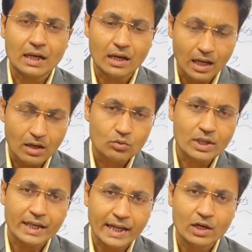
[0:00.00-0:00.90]
how
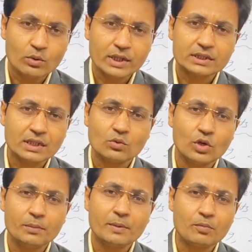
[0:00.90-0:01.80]
the education
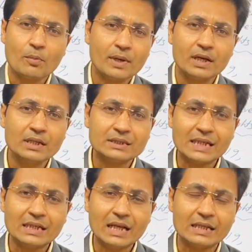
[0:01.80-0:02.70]
will be properly
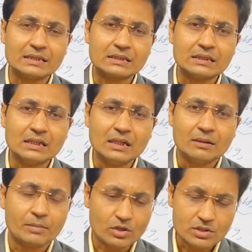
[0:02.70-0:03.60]
channelized?
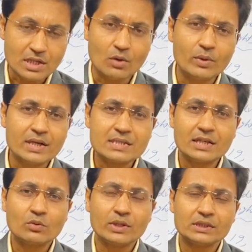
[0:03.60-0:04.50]
Because nowadays
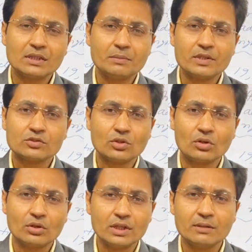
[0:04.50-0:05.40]
education means not
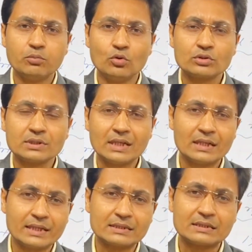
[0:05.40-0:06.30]
only the books and
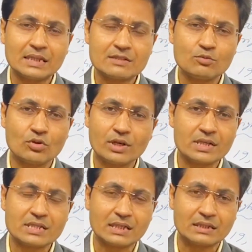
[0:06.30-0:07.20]
the exercise book or
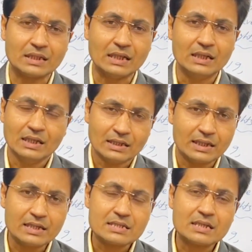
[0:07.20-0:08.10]
etc.
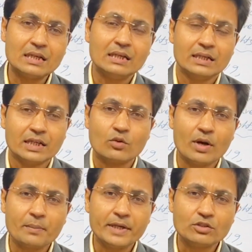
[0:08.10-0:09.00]
There is the
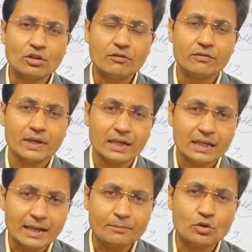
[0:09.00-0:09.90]
requirement of a
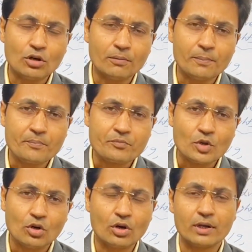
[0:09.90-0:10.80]
laptop
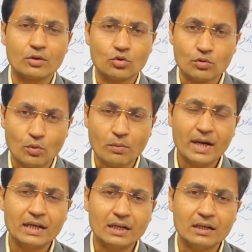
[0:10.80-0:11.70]
or a good
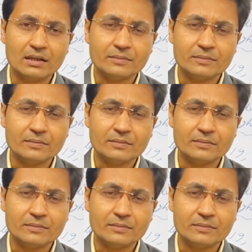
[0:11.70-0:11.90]
mobile,